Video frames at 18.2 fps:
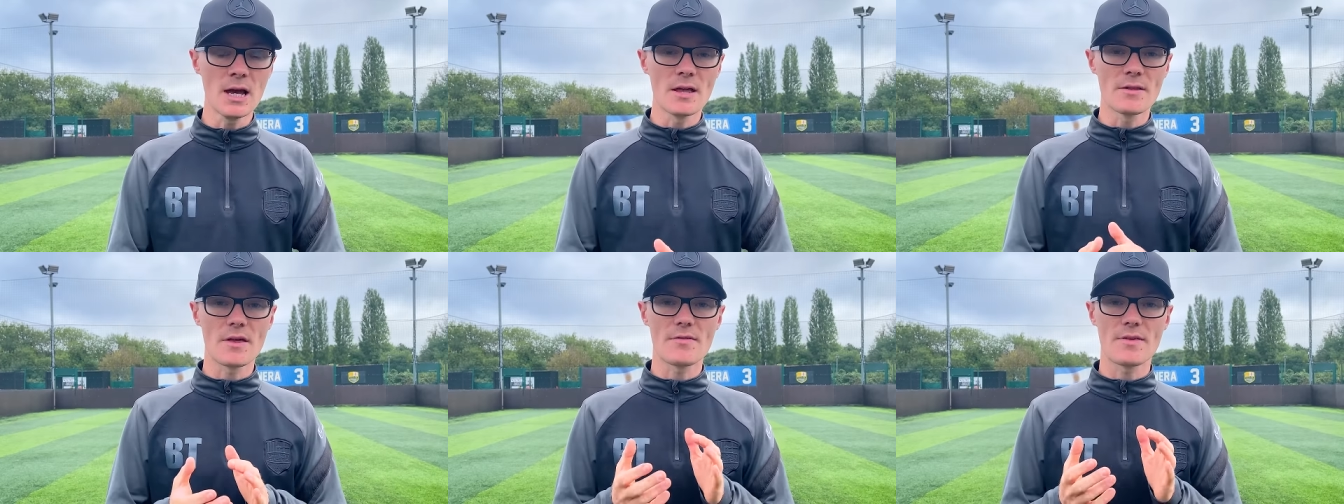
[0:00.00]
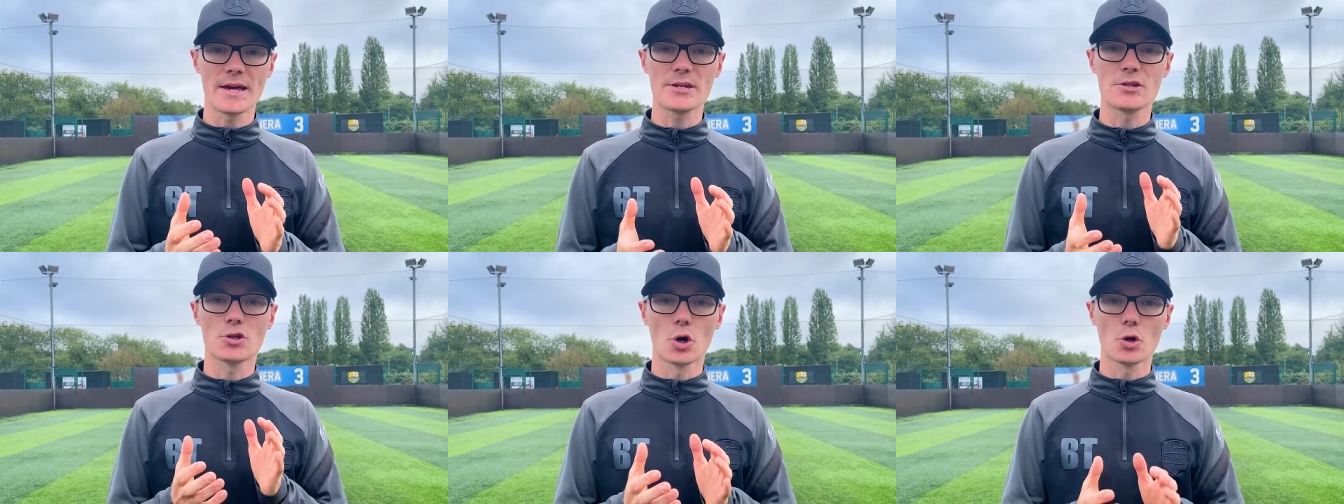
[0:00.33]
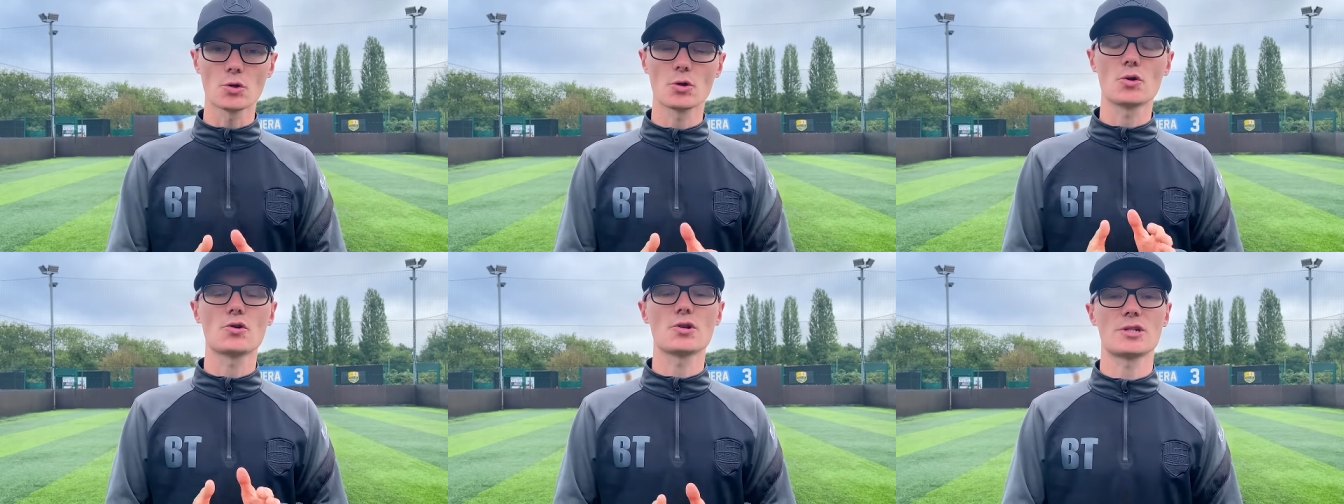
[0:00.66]
then they
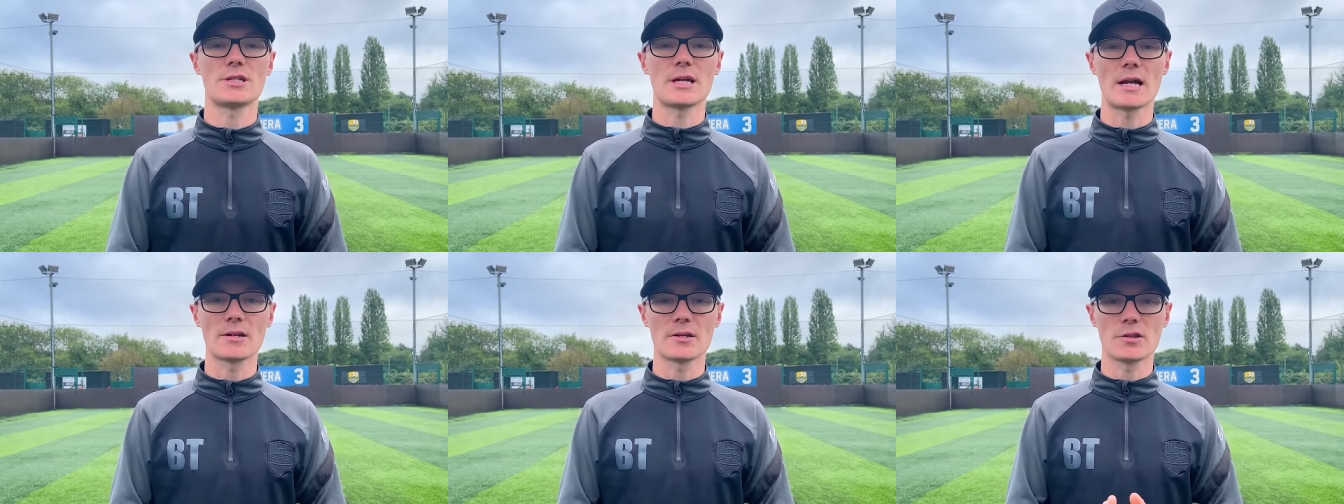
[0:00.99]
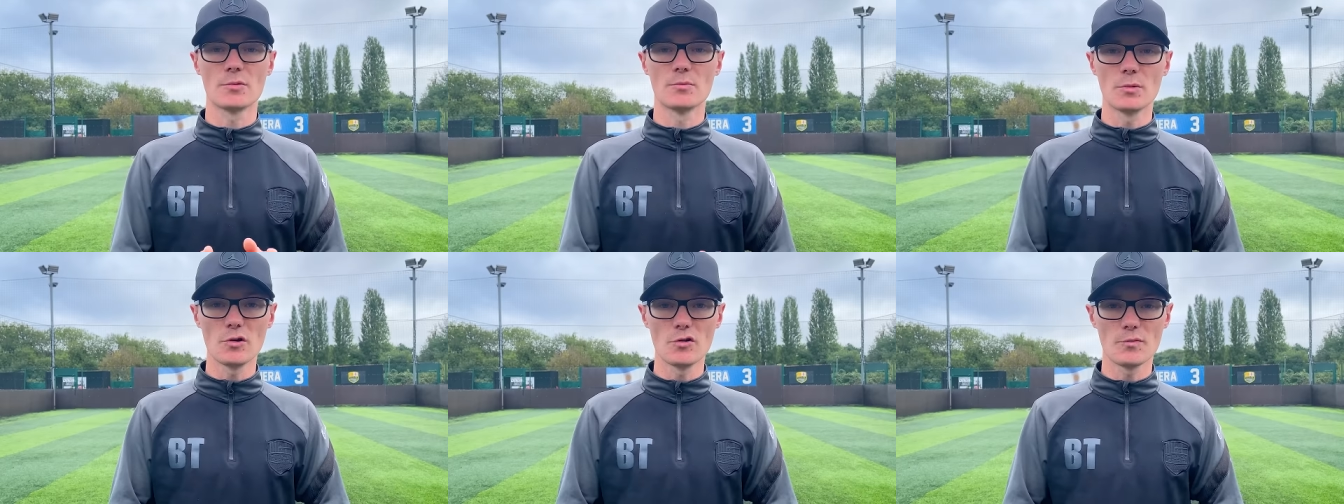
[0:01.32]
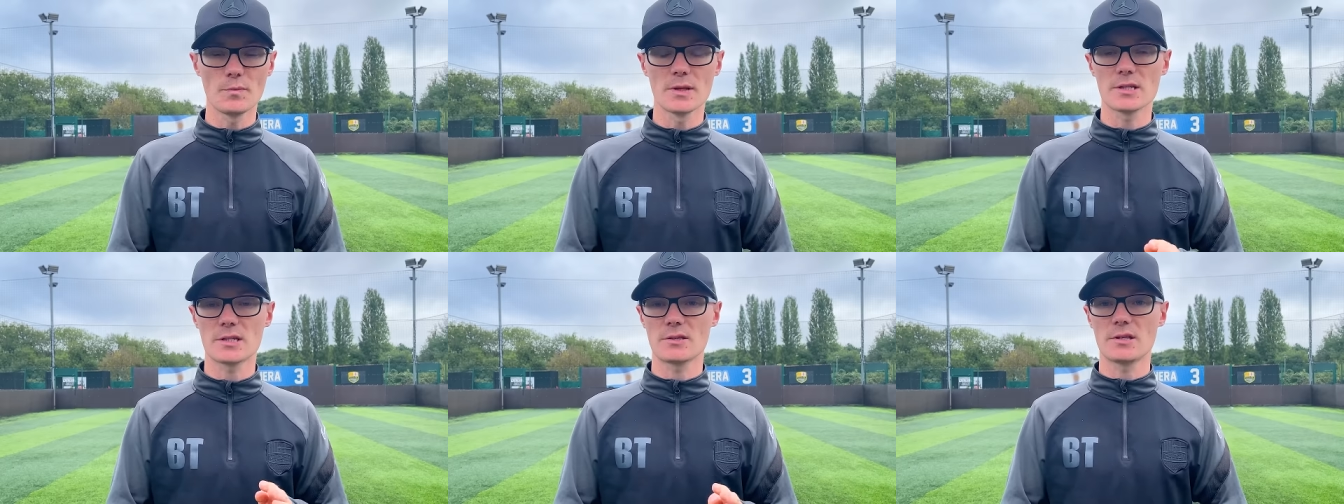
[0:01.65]
don't understand the
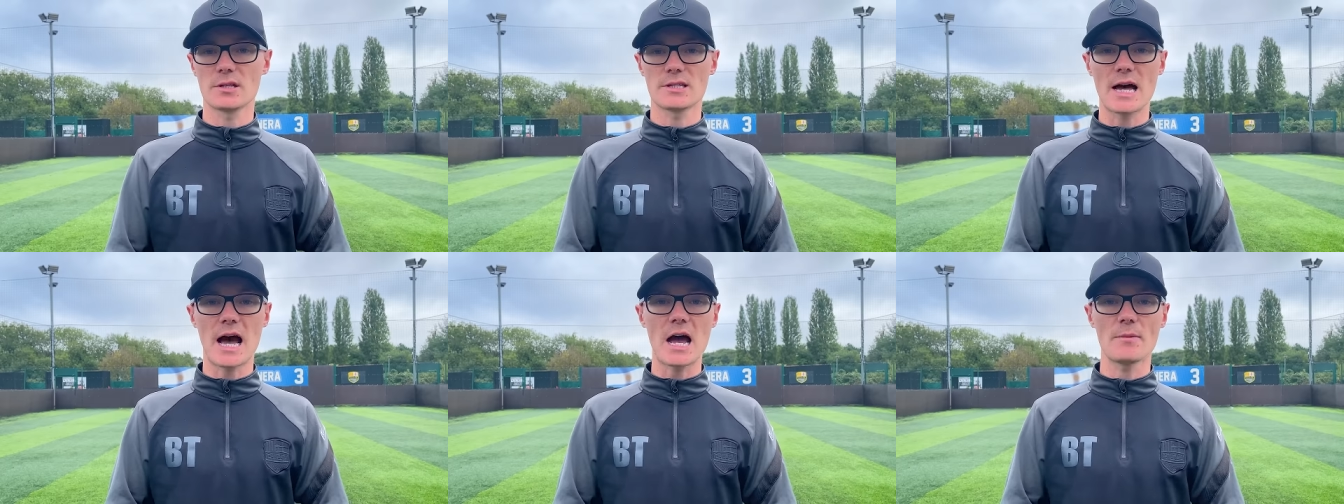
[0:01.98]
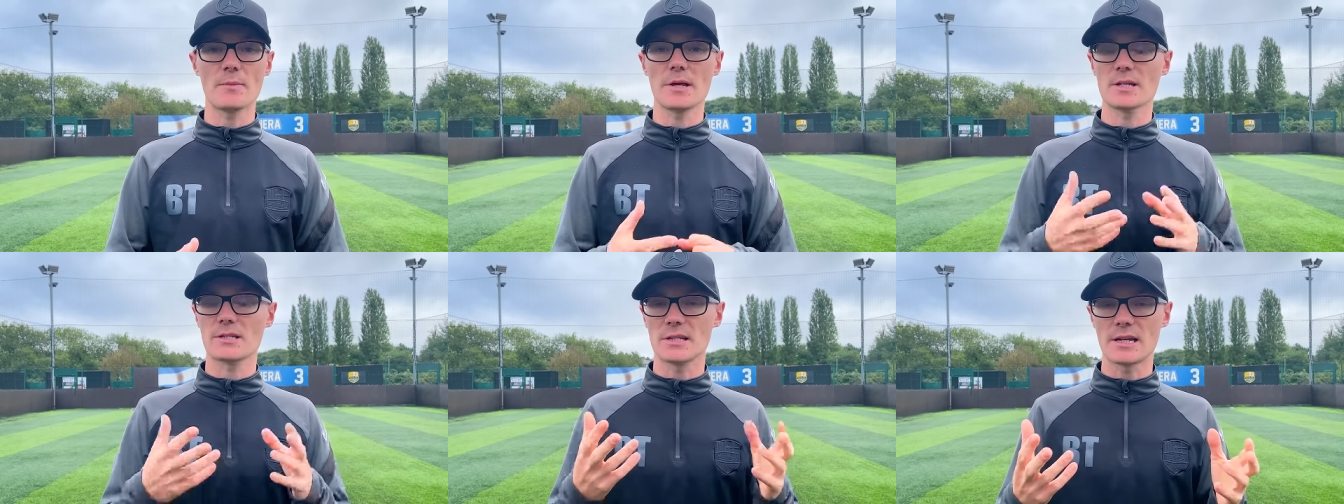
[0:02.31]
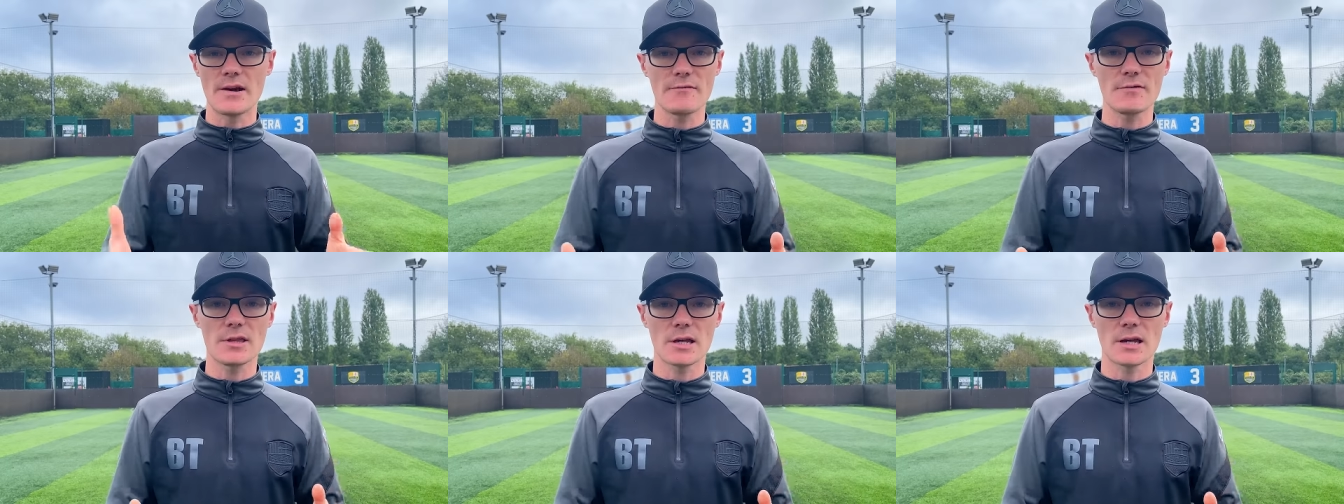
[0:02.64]
movements and the timings and
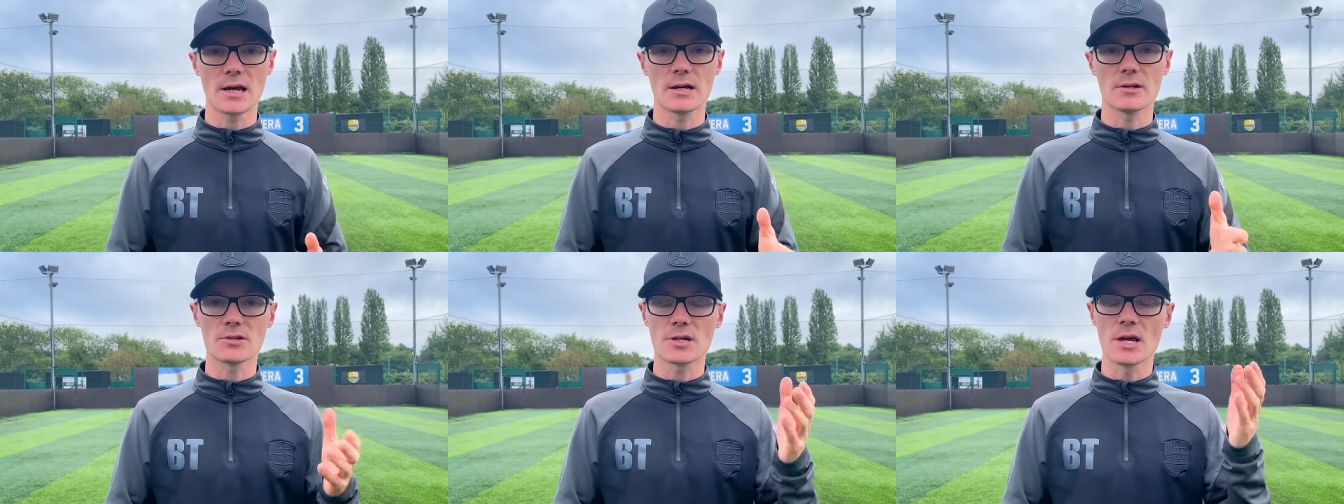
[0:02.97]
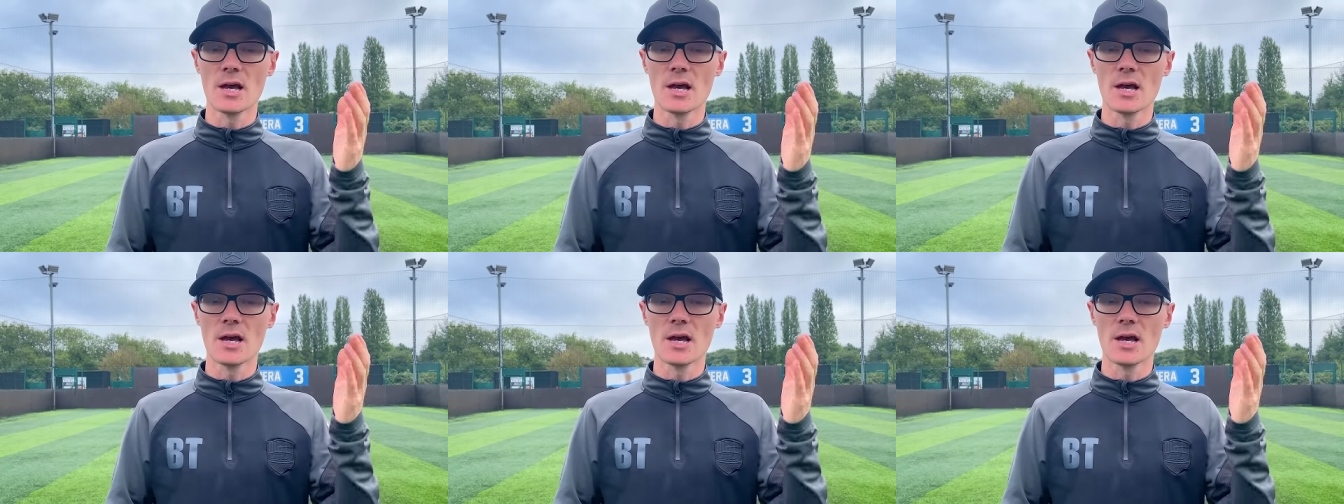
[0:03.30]
everything else